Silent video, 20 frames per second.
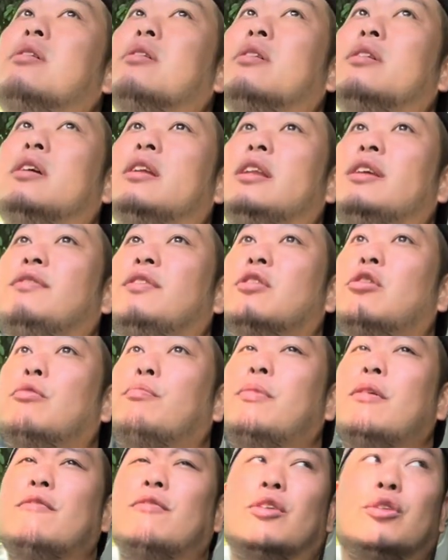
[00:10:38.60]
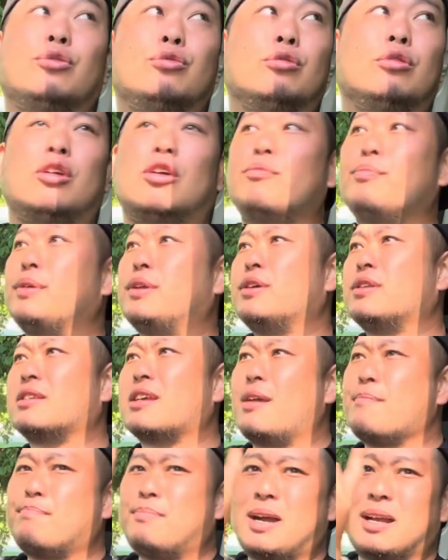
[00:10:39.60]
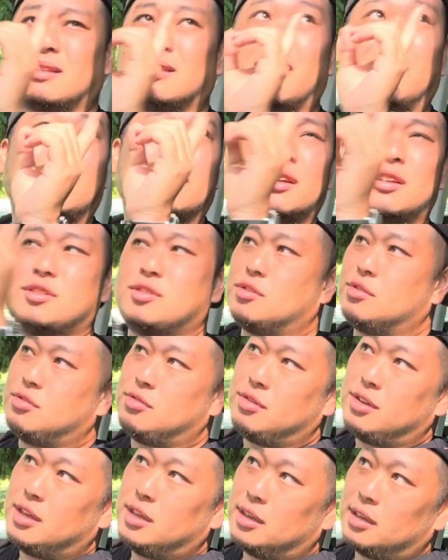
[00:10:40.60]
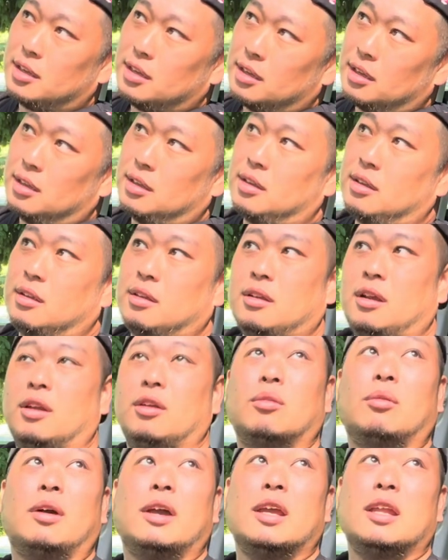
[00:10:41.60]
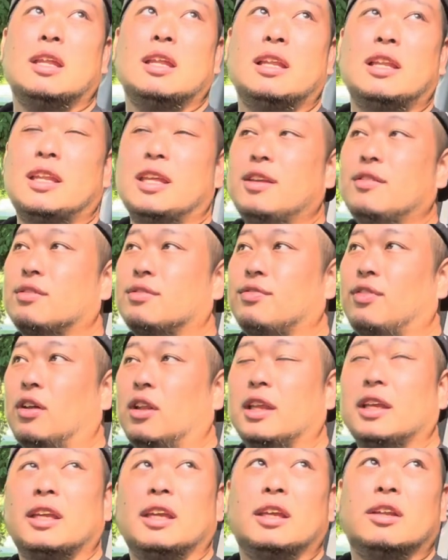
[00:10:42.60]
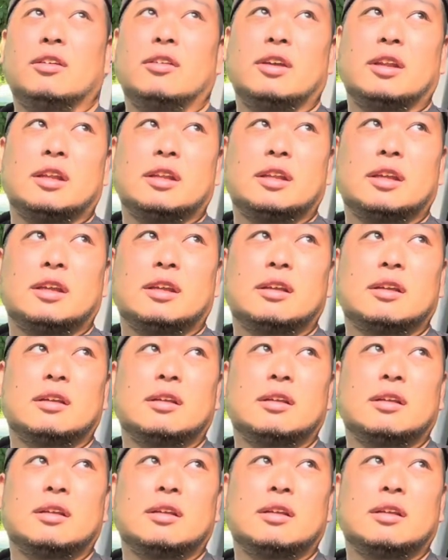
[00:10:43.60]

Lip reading: gonna leave it open for too long because I'm parked under a tree. I don't want any leaves falling in or anything.